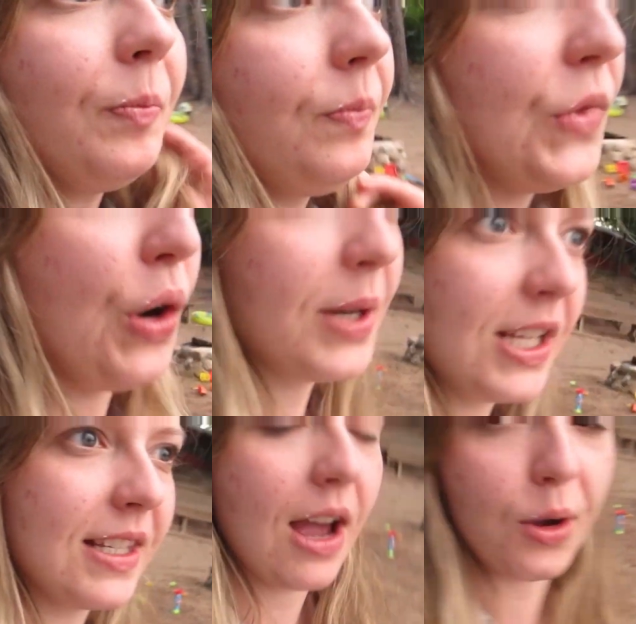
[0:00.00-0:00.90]

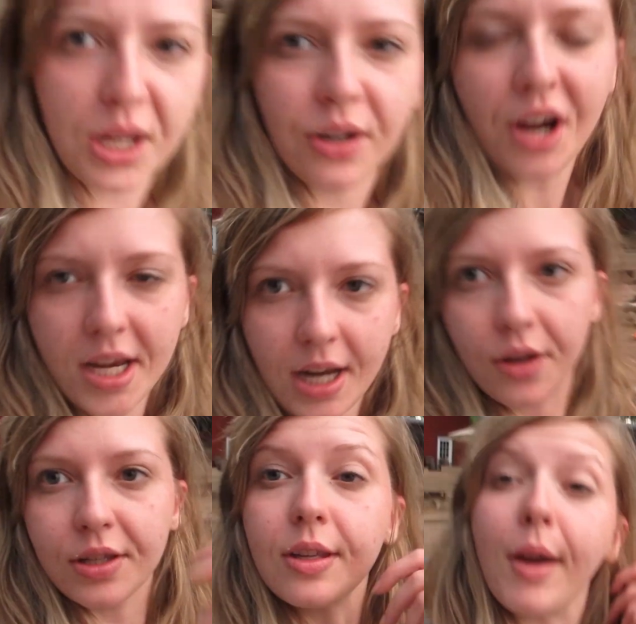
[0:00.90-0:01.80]
Nobody's out here right
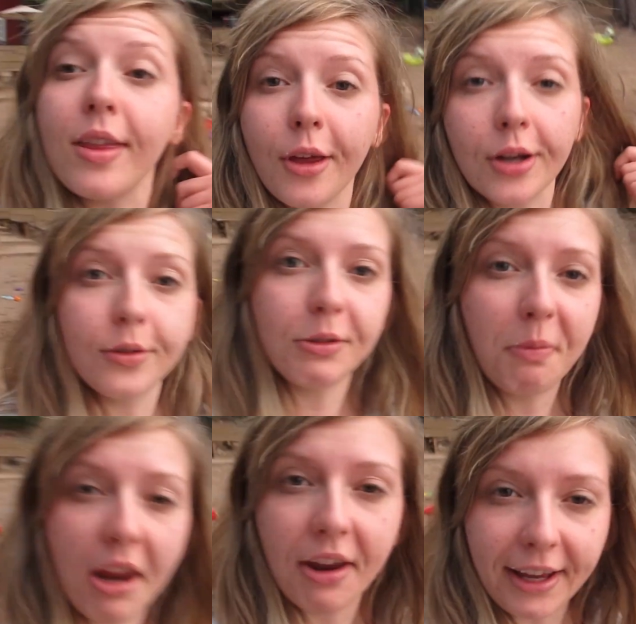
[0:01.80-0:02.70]
now, so I thought it would
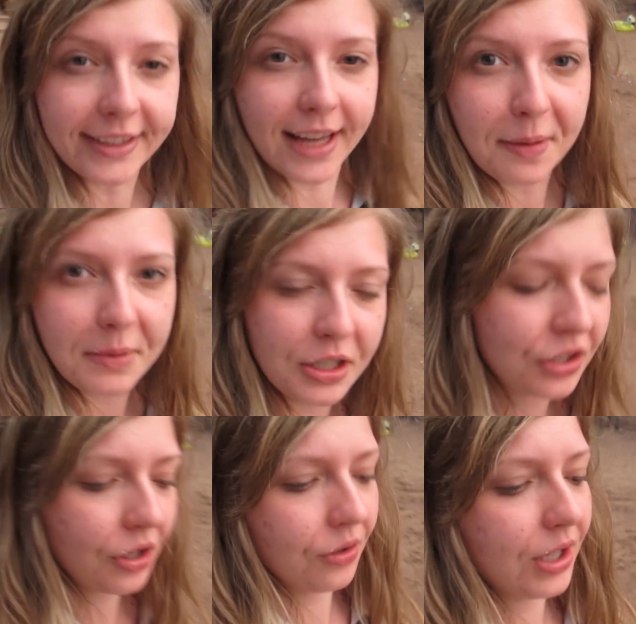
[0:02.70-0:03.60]
be a good time to
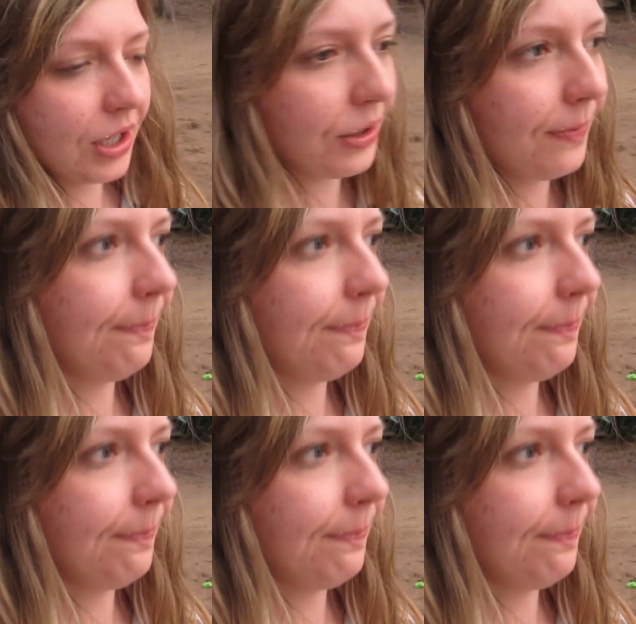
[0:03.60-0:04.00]
show you.